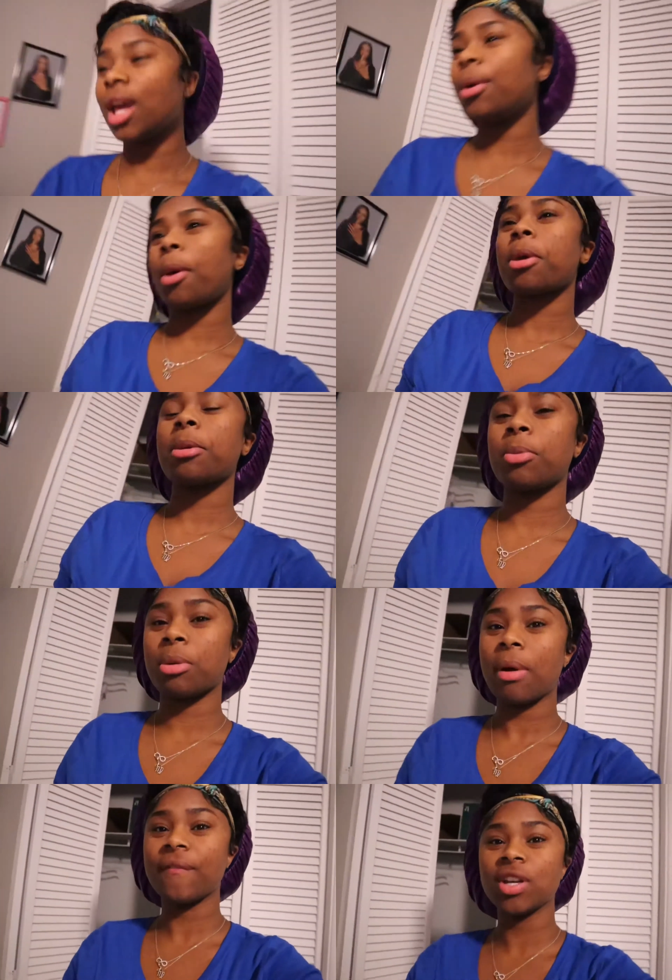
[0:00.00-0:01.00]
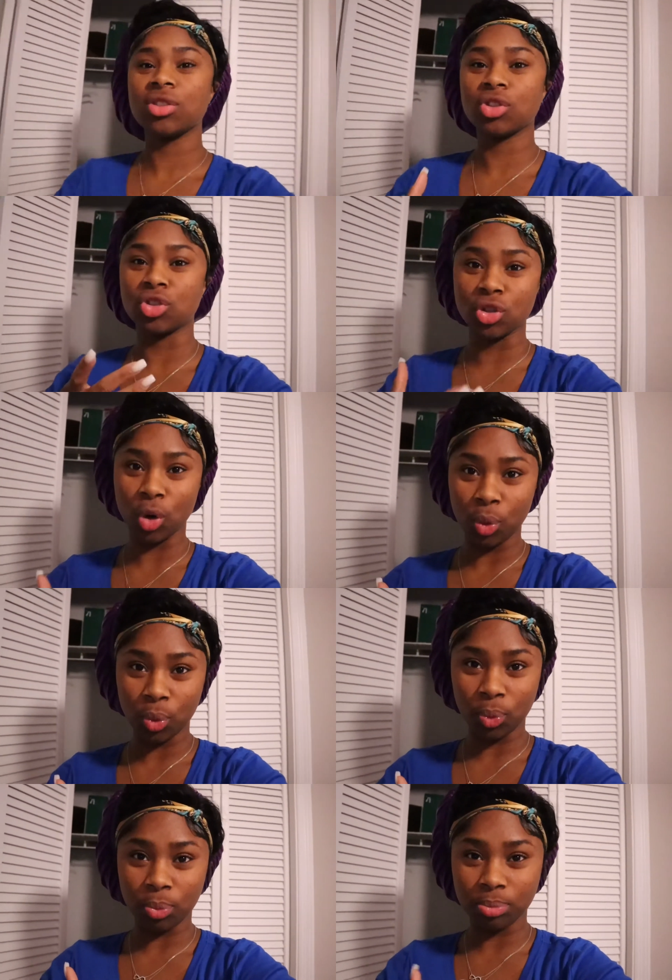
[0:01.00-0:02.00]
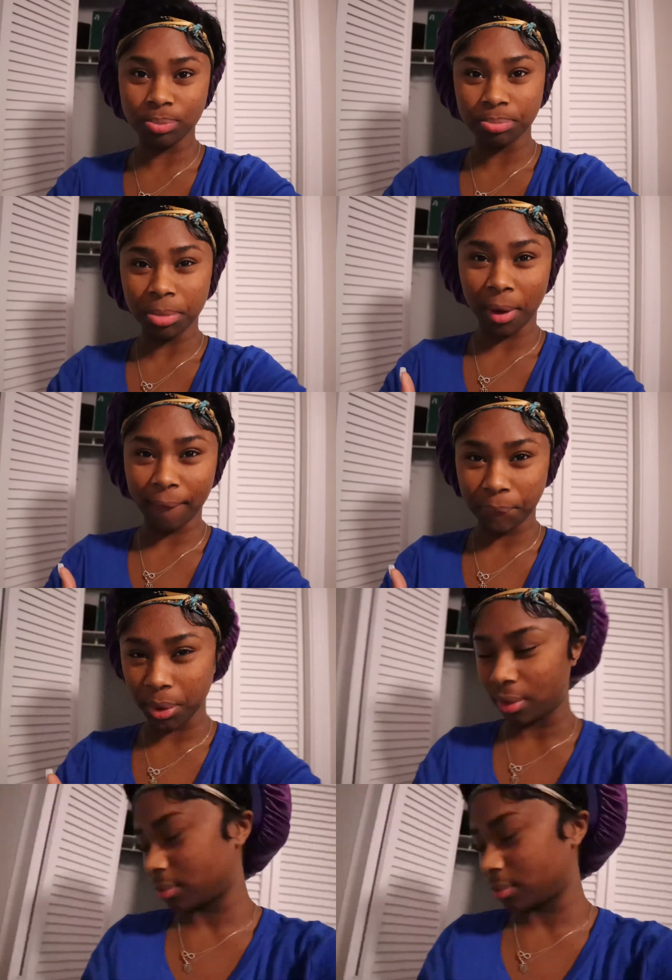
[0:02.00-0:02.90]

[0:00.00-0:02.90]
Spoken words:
hate when I wake up in the morning. My face looks so puffy.